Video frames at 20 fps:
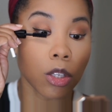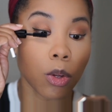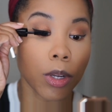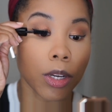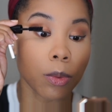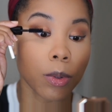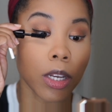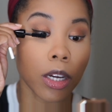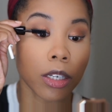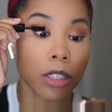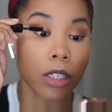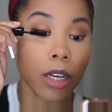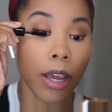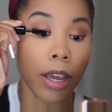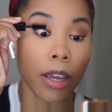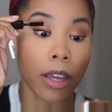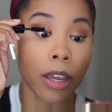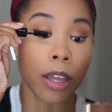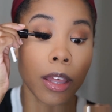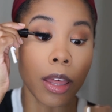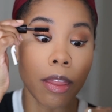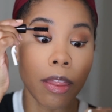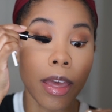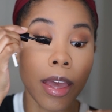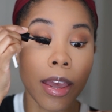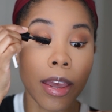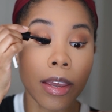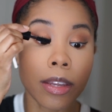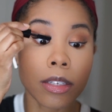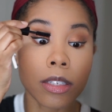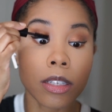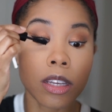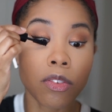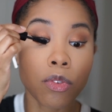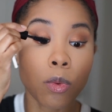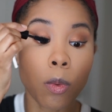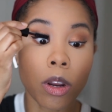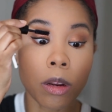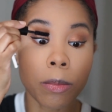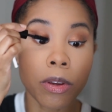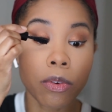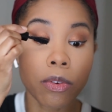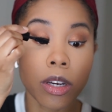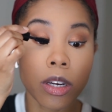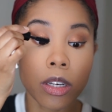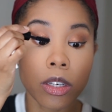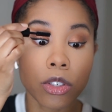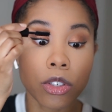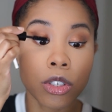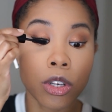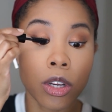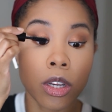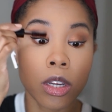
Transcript: So what did we learn today? That if you want to be rich,